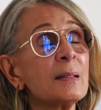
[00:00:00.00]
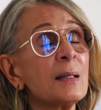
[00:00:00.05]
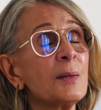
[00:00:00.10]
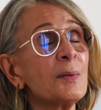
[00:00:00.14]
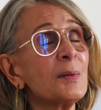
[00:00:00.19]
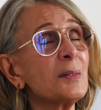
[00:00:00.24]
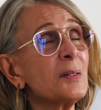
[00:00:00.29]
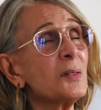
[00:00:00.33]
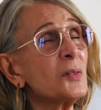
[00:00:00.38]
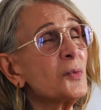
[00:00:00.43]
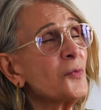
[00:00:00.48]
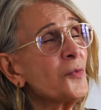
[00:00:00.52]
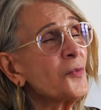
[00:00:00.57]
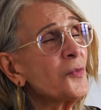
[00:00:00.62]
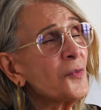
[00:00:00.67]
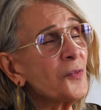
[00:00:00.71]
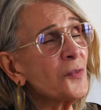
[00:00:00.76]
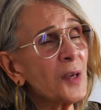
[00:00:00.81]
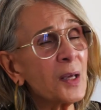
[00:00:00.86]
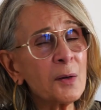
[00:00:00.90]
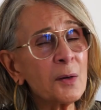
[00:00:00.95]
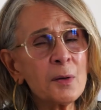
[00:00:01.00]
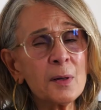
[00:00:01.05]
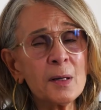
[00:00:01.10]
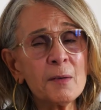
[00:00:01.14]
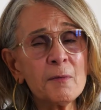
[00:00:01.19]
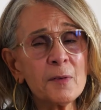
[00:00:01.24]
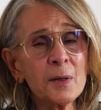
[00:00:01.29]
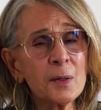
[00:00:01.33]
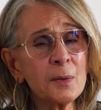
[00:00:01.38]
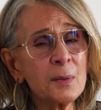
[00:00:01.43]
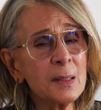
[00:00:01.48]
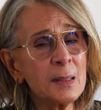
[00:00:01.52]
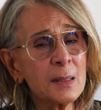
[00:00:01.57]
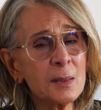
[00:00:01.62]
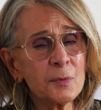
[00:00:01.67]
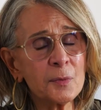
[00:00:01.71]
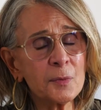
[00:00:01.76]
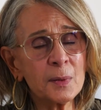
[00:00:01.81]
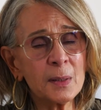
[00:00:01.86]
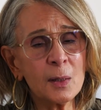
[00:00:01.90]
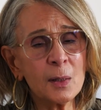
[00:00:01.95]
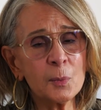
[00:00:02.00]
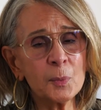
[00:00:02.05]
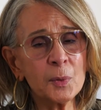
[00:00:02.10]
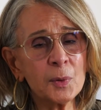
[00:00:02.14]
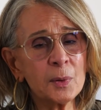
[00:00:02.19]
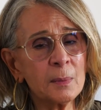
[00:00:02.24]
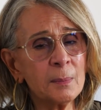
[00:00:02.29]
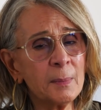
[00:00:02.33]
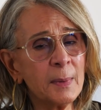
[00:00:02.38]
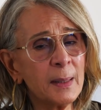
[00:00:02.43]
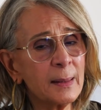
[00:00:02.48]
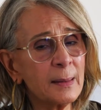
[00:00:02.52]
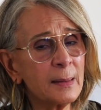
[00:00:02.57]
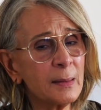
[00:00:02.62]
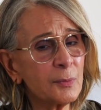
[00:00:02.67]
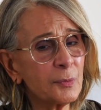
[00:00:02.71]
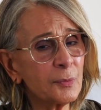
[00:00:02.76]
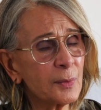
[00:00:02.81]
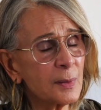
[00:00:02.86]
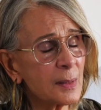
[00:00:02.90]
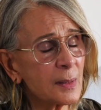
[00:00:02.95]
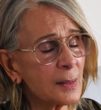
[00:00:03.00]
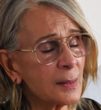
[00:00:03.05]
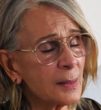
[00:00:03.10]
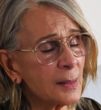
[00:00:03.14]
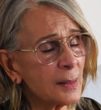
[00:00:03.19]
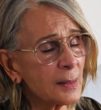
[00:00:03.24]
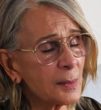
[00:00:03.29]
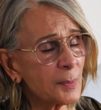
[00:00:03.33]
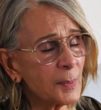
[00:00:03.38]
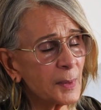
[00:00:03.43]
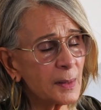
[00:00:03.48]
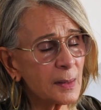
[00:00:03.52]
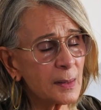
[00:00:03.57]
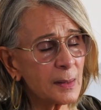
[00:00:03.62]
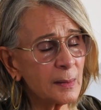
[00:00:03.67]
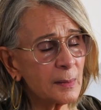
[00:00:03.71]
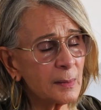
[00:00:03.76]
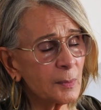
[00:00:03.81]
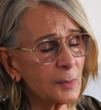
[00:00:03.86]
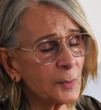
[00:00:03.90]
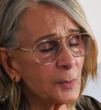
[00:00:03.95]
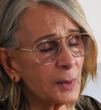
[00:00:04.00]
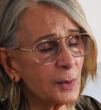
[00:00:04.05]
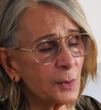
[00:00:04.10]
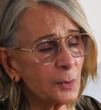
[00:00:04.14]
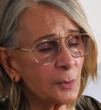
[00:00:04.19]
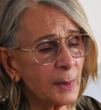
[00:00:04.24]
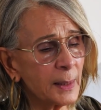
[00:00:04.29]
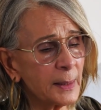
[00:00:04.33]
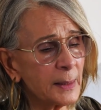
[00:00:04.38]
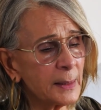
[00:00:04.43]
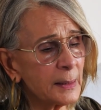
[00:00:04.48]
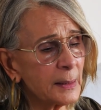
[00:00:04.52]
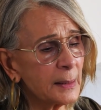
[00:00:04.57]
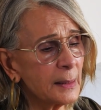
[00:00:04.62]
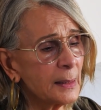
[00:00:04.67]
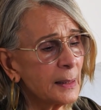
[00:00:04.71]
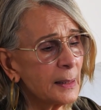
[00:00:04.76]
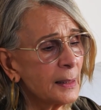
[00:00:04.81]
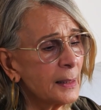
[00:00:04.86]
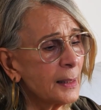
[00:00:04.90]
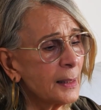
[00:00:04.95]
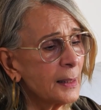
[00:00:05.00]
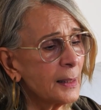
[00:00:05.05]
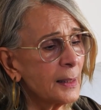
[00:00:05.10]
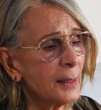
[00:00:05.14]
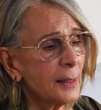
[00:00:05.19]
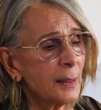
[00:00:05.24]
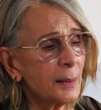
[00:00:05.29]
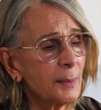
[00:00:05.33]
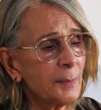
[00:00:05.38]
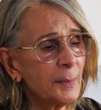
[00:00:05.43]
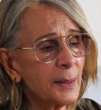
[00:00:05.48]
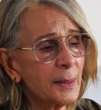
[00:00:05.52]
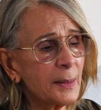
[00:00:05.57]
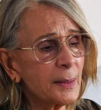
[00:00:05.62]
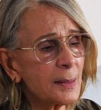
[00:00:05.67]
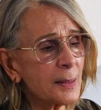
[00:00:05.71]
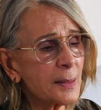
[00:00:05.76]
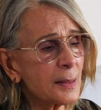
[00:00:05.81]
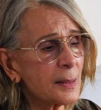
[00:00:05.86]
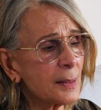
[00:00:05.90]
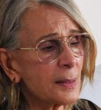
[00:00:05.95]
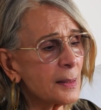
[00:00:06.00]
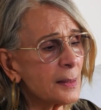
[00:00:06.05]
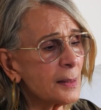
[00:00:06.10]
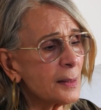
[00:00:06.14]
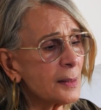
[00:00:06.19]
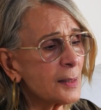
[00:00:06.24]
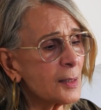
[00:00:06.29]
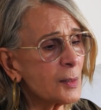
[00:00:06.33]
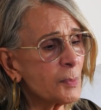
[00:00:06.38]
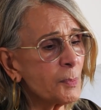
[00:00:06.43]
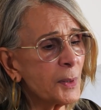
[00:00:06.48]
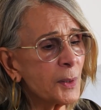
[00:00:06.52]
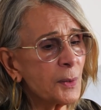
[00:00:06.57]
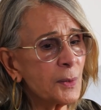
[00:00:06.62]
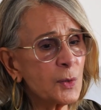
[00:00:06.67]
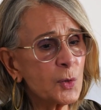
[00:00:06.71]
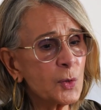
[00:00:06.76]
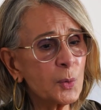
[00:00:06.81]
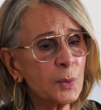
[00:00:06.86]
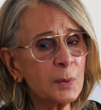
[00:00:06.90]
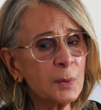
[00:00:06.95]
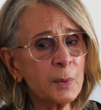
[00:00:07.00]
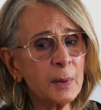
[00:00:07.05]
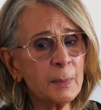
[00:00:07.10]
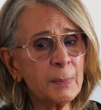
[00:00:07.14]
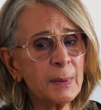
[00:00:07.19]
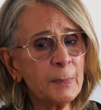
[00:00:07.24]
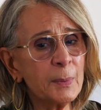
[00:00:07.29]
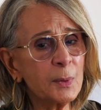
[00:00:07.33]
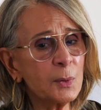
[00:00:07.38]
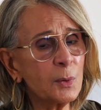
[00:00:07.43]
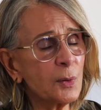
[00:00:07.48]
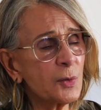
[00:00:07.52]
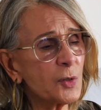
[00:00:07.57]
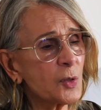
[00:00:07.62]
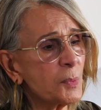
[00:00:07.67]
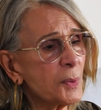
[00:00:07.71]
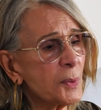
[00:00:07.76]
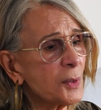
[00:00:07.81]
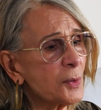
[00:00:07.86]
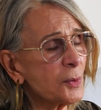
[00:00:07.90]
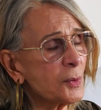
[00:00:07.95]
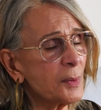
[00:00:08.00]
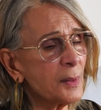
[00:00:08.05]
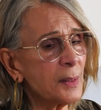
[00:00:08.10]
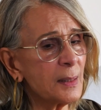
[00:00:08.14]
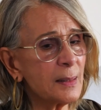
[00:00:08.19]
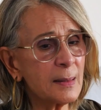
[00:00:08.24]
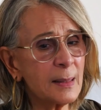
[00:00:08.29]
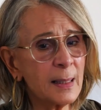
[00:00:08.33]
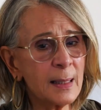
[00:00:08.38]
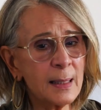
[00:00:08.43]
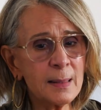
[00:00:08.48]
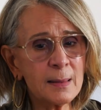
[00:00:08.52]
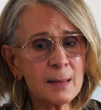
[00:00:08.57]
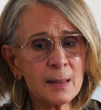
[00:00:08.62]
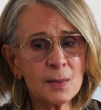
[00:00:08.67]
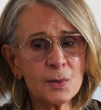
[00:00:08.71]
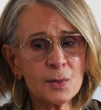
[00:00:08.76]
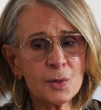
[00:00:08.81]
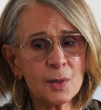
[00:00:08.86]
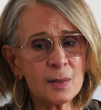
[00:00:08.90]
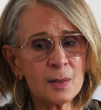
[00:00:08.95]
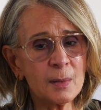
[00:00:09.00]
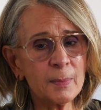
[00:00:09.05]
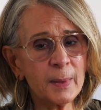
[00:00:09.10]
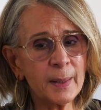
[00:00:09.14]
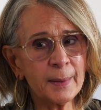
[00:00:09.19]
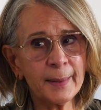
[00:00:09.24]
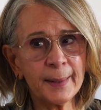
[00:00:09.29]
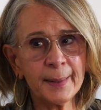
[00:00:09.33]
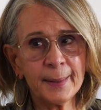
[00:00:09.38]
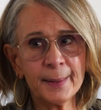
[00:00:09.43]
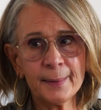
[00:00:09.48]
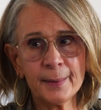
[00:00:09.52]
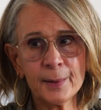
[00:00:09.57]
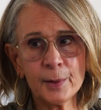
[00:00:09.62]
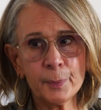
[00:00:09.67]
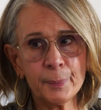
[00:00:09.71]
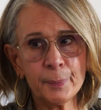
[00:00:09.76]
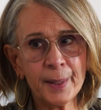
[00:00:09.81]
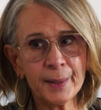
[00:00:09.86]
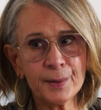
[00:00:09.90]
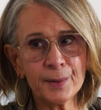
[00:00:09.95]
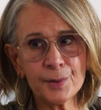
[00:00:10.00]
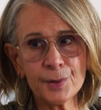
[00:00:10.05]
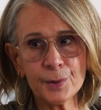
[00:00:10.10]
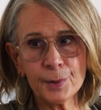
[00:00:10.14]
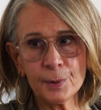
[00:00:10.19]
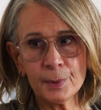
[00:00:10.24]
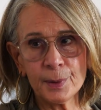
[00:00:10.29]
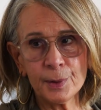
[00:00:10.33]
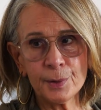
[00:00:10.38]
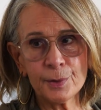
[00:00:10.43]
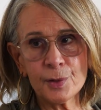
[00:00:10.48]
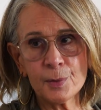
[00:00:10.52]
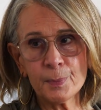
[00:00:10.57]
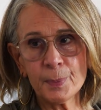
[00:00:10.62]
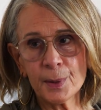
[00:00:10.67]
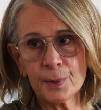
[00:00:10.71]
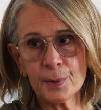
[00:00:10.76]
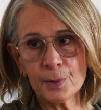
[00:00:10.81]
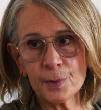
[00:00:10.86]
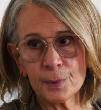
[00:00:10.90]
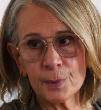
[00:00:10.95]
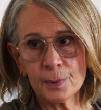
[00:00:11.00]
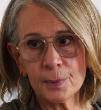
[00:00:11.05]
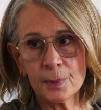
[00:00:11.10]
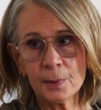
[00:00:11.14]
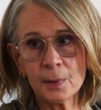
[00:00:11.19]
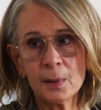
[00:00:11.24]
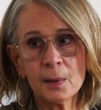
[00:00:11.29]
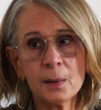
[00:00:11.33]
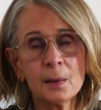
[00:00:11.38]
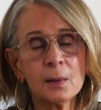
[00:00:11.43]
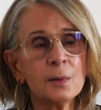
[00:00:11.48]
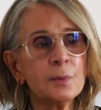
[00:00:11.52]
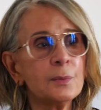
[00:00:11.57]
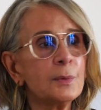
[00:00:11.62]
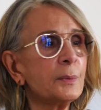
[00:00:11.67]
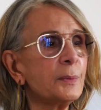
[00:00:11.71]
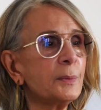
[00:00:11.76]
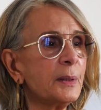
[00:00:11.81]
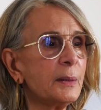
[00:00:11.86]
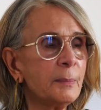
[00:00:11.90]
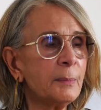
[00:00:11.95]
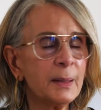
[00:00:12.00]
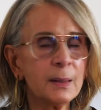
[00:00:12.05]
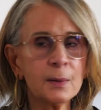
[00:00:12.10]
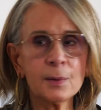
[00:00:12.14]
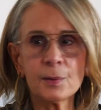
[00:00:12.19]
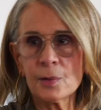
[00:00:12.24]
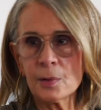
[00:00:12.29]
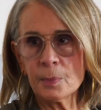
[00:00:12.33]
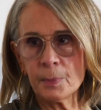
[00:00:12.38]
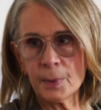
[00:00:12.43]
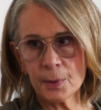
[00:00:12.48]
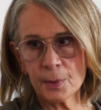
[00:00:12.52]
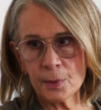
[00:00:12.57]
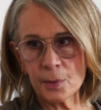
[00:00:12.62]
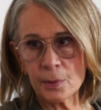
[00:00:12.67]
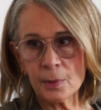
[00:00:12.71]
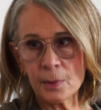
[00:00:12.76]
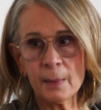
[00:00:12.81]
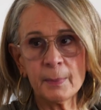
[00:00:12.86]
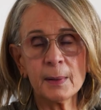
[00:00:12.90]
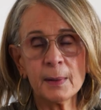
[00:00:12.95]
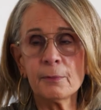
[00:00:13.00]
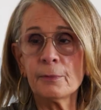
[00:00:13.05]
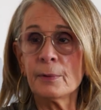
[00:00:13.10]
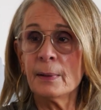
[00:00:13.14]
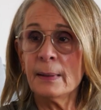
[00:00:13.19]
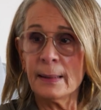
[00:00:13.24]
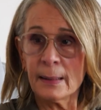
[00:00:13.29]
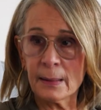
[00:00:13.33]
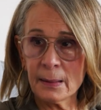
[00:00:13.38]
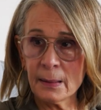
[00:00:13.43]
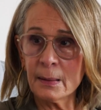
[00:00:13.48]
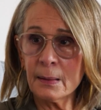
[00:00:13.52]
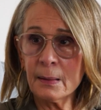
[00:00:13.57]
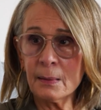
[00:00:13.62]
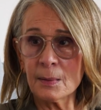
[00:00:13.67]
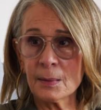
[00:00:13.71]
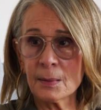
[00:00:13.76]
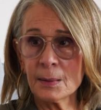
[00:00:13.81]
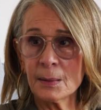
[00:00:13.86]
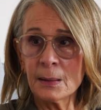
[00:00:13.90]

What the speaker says: Now this is very, very different. I hope you can make a difference in this when you write it. Because spiritual, what people call spiritual these days, is just about anything. You practice yoga, you're spiritual. You don't eat meat, you're spiritual. I mean, ridiculous.